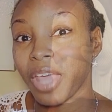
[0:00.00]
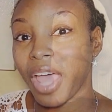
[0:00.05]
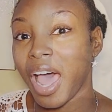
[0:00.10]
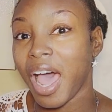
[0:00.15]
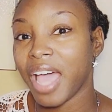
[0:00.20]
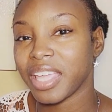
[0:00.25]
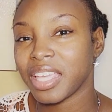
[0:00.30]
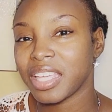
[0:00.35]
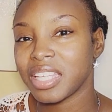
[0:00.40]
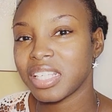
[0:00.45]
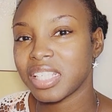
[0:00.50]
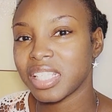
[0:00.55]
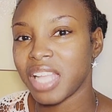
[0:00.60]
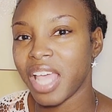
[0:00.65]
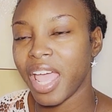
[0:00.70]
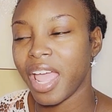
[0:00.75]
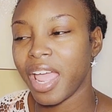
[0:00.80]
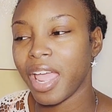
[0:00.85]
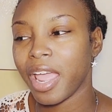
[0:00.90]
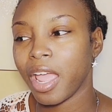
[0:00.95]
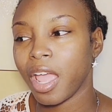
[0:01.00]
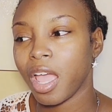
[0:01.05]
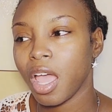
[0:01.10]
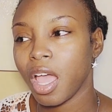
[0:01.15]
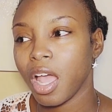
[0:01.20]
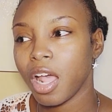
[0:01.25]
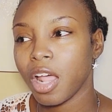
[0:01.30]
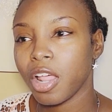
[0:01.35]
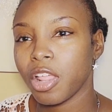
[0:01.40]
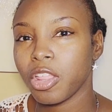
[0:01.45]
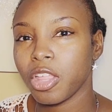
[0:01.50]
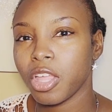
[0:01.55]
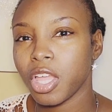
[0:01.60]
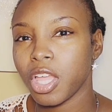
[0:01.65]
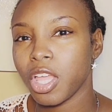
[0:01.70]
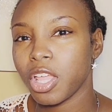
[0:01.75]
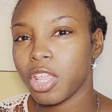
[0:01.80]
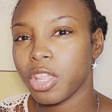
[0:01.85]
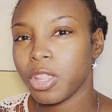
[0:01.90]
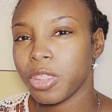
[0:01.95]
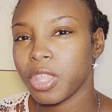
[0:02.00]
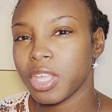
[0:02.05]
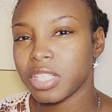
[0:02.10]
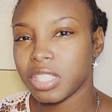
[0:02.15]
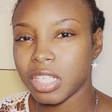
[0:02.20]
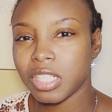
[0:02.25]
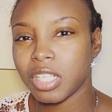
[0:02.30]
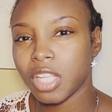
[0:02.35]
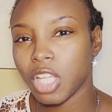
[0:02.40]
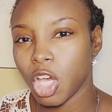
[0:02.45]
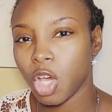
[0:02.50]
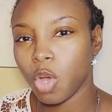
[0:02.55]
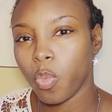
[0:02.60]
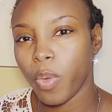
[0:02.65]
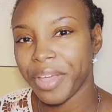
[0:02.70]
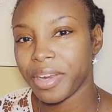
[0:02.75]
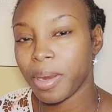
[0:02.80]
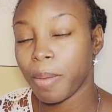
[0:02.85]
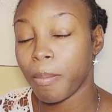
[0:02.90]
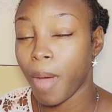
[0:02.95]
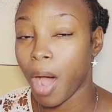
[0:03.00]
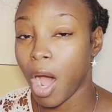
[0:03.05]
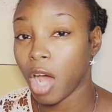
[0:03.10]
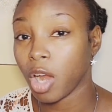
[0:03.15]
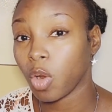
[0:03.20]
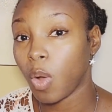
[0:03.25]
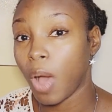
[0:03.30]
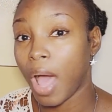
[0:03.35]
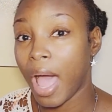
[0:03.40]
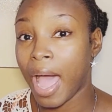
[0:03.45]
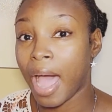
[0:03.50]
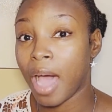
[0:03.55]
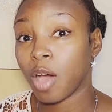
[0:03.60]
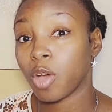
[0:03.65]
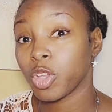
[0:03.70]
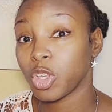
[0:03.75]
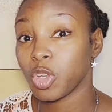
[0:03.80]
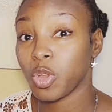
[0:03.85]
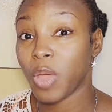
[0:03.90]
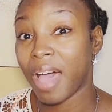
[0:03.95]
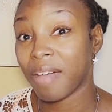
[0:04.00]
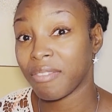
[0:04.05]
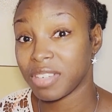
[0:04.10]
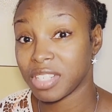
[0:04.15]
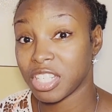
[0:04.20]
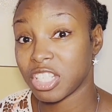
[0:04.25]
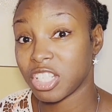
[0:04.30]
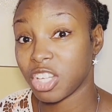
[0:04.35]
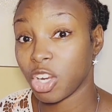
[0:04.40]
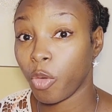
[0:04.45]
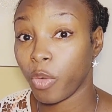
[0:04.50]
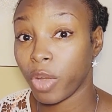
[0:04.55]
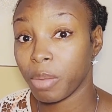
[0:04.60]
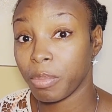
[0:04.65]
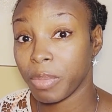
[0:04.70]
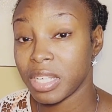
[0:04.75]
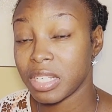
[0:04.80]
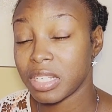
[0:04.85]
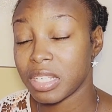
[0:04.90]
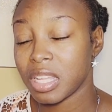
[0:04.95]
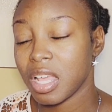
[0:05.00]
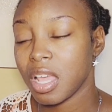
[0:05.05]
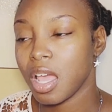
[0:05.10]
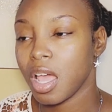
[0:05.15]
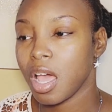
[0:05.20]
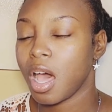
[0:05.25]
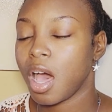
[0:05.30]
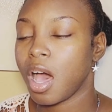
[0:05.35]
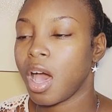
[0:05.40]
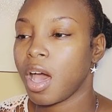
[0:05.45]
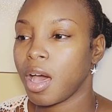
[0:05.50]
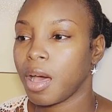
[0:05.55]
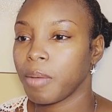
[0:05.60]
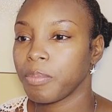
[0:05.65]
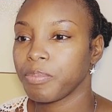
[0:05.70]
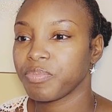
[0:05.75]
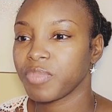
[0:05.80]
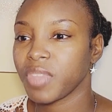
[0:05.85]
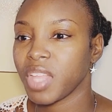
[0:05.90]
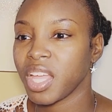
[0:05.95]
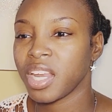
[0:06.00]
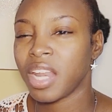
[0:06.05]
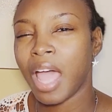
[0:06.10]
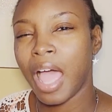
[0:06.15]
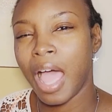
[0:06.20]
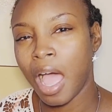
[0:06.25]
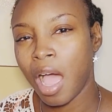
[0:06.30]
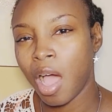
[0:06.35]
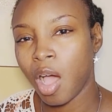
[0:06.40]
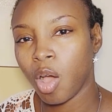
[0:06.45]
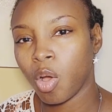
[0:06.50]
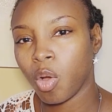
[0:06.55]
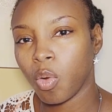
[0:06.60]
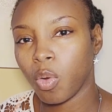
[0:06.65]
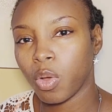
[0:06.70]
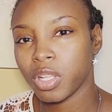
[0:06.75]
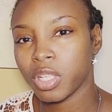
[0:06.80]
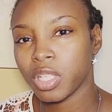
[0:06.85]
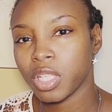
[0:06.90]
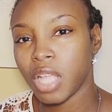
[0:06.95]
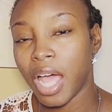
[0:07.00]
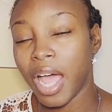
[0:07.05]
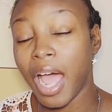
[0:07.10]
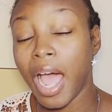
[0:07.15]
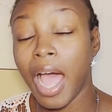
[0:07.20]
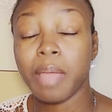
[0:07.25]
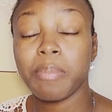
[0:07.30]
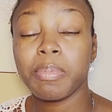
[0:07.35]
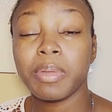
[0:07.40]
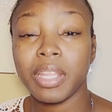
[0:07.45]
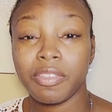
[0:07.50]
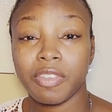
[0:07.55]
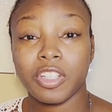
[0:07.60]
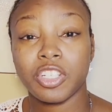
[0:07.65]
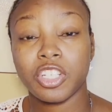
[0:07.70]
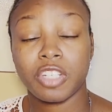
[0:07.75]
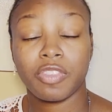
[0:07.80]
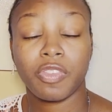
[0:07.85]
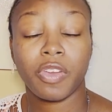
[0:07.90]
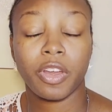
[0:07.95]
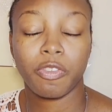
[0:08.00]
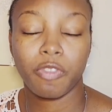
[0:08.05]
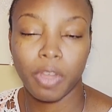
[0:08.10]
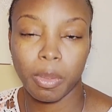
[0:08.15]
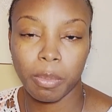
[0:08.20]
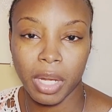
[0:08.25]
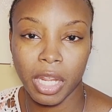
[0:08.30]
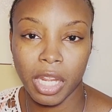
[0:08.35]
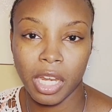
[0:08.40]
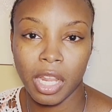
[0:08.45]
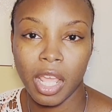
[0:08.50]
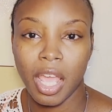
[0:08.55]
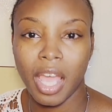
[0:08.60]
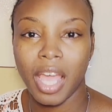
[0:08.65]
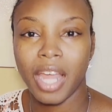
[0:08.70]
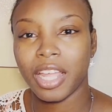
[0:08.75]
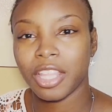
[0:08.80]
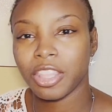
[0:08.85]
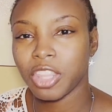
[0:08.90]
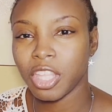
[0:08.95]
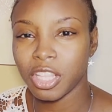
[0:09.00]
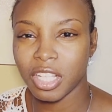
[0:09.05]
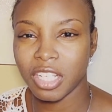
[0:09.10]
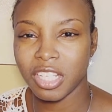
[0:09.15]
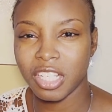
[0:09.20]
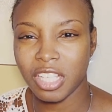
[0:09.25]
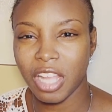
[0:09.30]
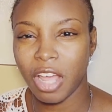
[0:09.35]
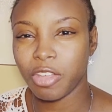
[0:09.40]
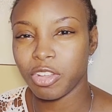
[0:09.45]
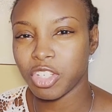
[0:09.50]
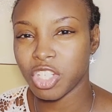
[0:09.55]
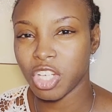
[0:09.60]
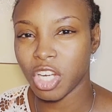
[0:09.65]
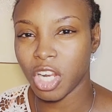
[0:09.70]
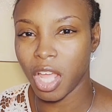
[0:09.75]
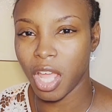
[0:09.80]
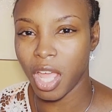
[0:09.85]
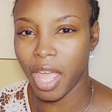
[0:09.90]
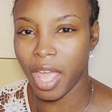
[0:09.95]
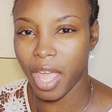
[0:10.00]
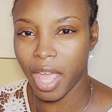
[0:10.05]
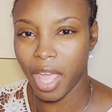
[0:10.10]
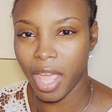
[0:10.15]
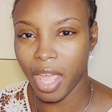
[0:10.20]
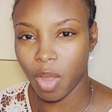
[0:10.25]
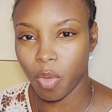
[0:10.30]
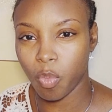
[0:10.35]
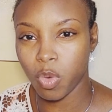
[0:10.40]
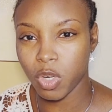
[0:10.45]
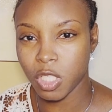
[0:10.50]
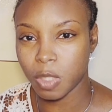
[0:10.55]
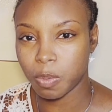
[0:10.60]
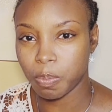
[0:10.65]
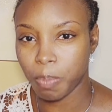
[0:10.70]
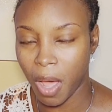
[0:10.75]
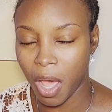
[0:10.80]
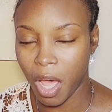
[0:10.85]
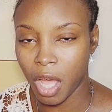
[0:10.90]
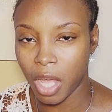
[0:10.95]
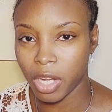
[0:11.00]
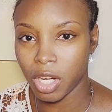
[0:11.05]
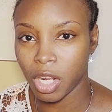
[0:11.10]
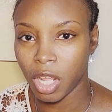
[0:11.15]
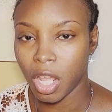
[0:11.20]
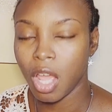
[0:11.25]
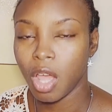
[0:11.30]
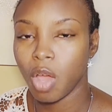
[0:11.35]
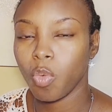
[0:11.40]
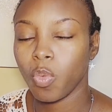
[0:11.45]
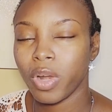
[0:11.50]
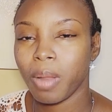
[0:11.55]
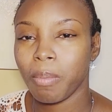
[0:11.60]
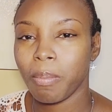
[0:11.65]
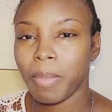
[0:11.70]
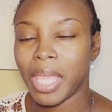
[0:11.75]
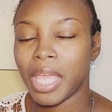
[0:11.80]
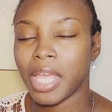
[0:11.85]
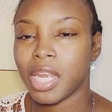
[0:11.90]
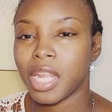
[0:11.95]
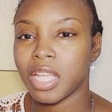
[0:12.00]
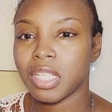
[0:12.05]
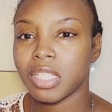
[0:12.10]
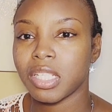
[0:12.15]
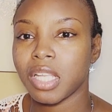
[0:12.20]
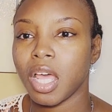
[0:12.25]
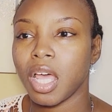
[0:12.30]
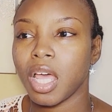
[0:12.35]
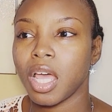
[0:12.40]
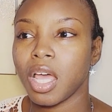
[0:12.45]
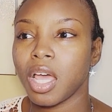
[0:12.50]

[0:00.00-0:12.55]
that I can say, this is a good way to model how you have a disagreement, and how I believe that she's very feminine. And I think this is how you should respond when a man is